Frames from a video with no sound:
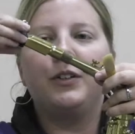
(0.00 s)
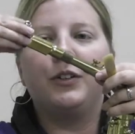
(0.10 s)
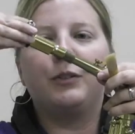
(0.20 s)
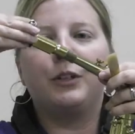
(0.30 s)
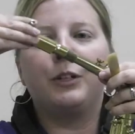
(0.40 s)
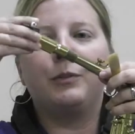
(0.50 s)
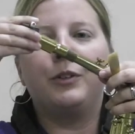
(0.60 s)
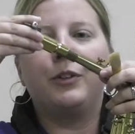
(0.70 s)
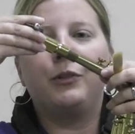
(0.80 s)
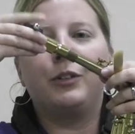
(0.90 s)
So we're going to
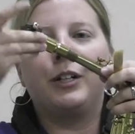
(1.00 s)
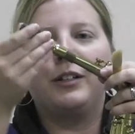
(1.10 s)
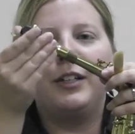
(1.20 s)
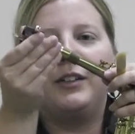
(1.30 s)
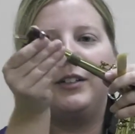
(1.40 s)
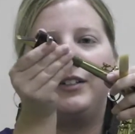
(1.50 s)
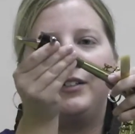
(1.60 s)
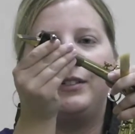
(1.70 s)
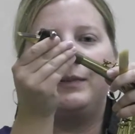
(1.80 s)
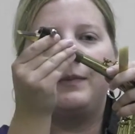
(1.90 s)
put this one on like
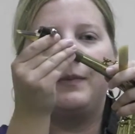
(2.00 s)
this.